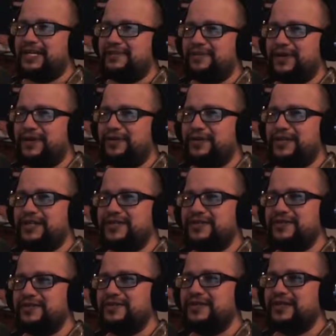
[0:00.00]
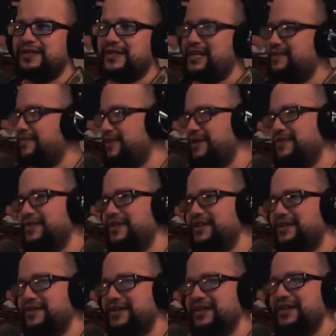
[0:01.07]
priority 2, it doesn't have priority
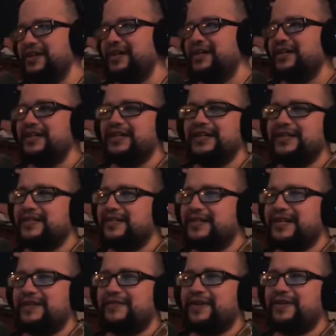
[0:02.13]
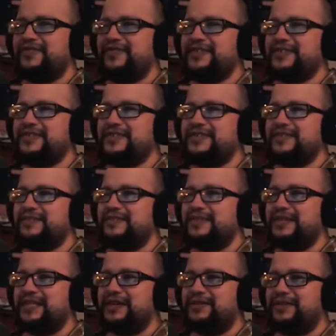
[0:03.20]
3, it doesn't have offense system.
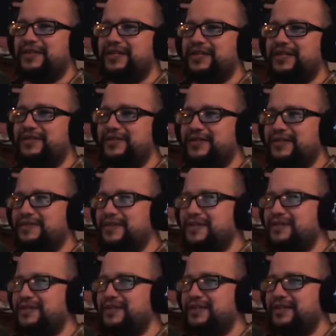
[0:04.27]
They really do expect you to